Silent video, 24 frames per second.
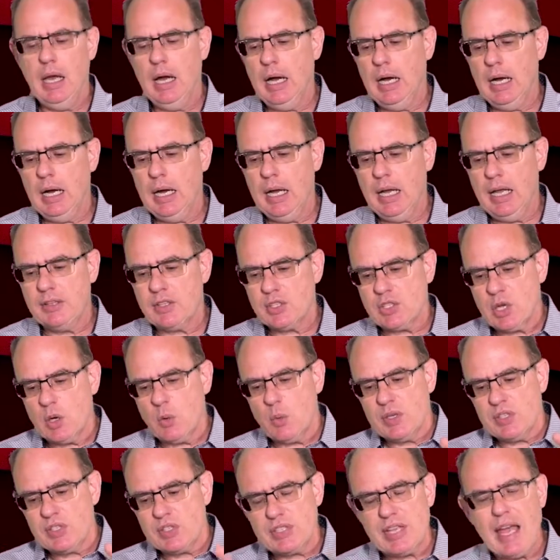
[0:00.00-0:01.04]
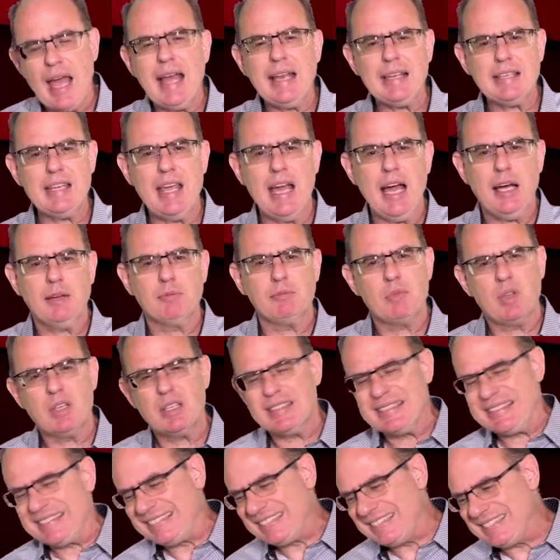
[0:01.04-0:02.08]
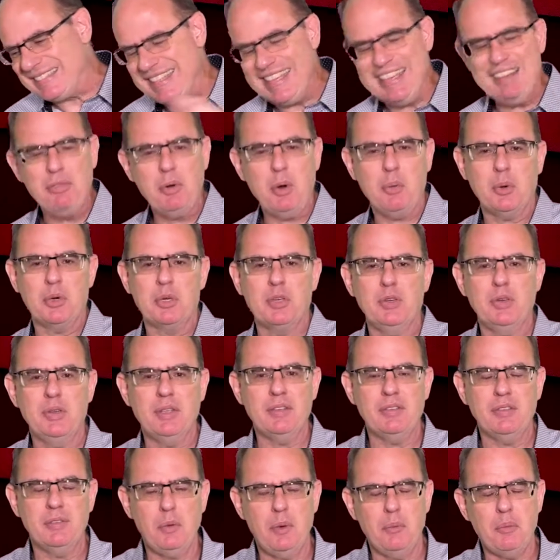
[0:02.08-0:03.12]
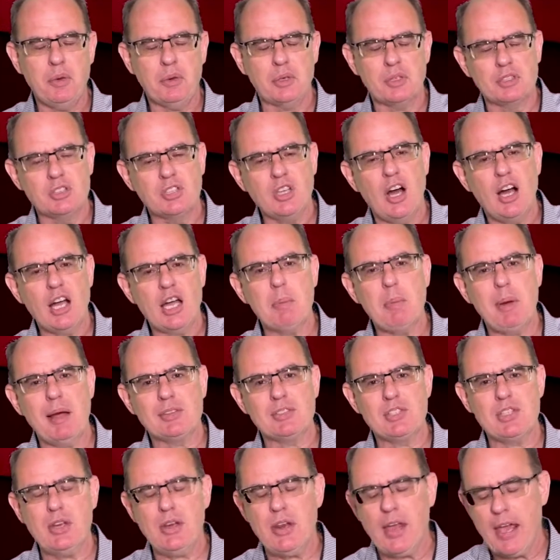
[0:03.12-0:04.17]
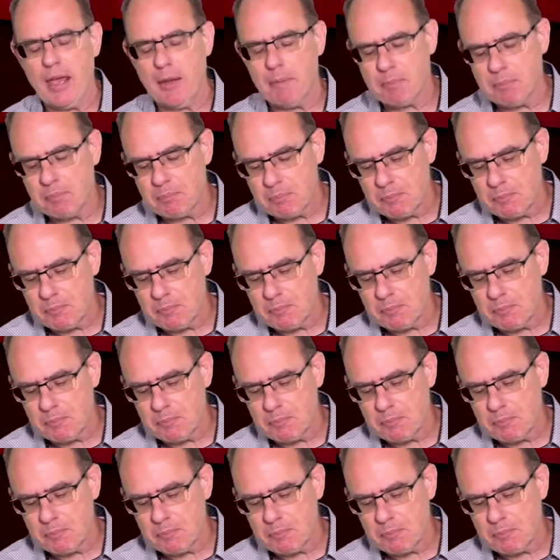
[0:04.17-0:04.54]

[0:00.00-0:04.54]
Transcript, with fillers: Uh, and so we sat down, did what we're doing, what we're going to talk about today,